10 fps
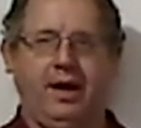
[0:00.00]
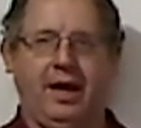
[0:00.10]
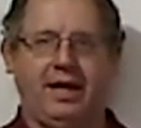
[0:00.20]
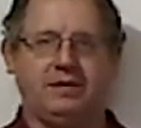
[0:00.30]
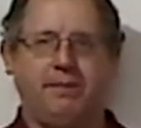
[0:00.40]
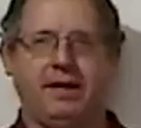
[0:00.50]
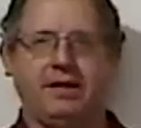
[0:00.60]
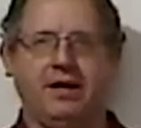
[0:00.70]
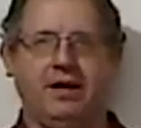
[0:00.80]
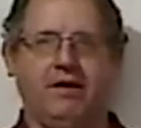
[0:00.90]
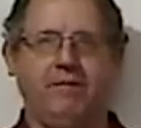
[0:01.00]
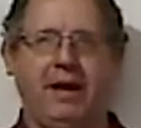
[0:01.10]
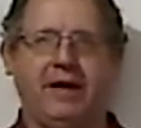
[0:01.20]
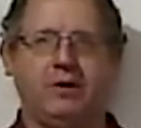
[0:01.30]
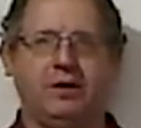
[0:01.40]
aspect of
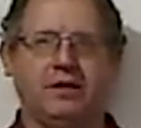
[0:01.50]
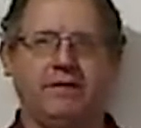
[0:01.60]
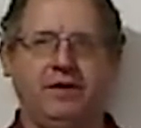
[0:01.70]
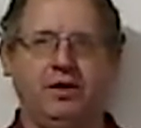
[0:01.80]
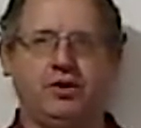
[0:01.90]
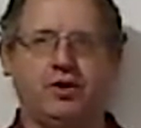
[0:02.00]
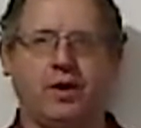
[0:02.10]
batteries of the future.